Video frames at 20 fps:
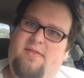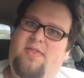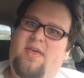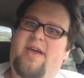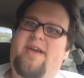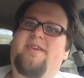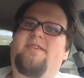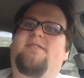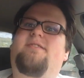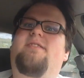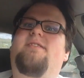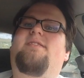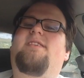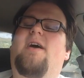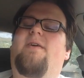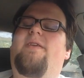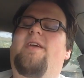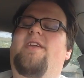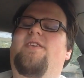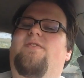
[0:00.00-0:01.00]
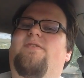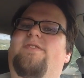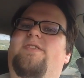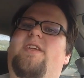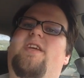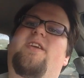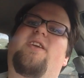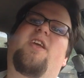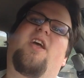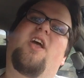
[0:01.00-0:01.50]
things sound
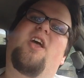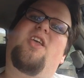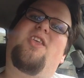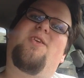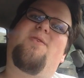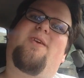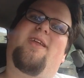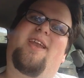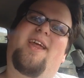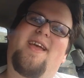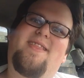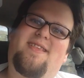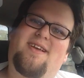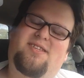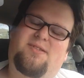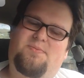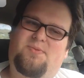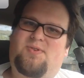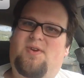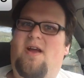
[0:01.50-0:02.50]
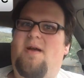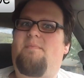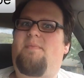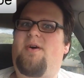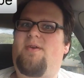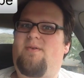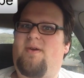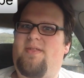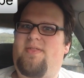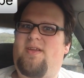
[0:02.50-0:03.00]
interesting, you can hit that subscribe
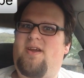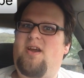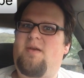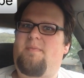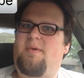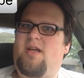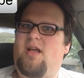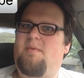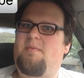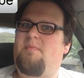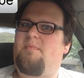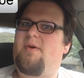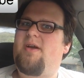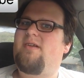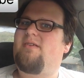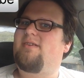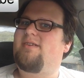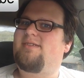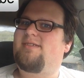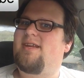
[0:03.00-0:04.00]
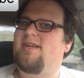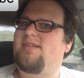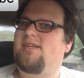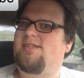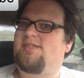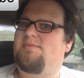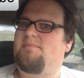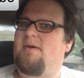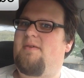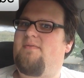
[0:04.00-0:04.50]
button right there to become a piglet to stay in
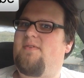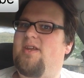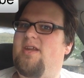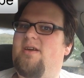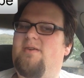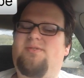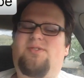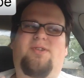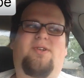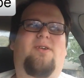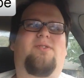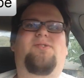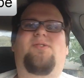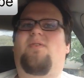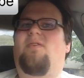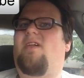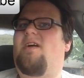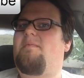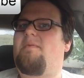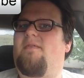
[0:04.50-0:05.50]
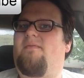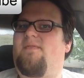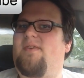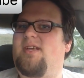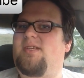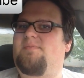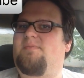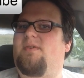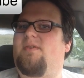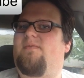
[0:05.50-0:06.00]
touch with my videos. You can also go like me on
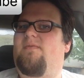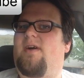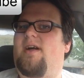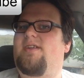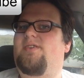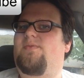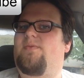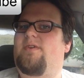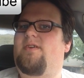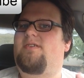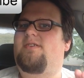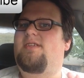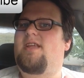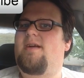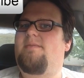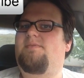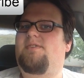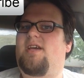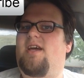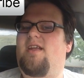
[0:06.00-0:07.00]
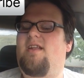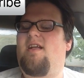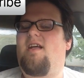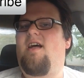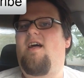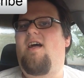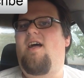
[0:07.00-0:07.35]
Facebook, Vine, Twitter, Snapchat.